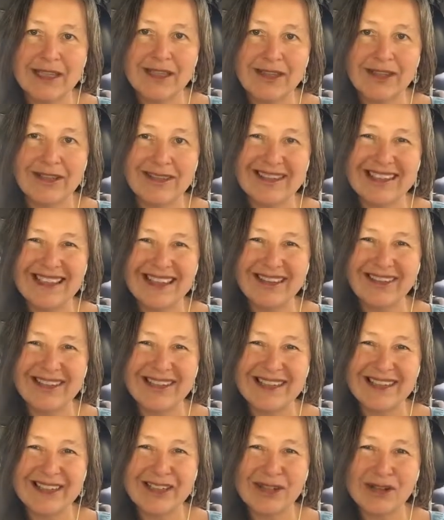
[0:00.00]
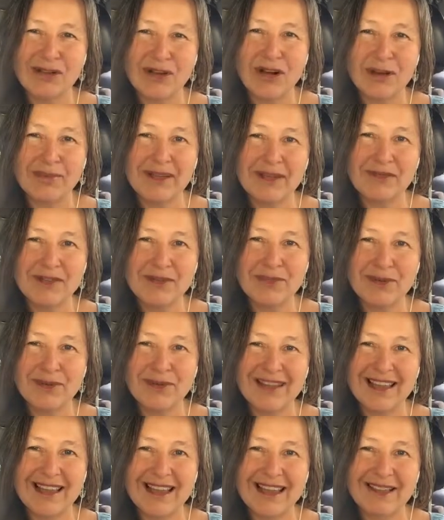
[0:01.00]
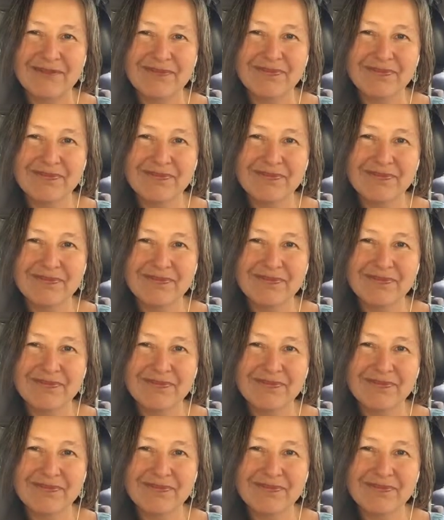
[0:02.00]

and you can download a digital copy of the book there.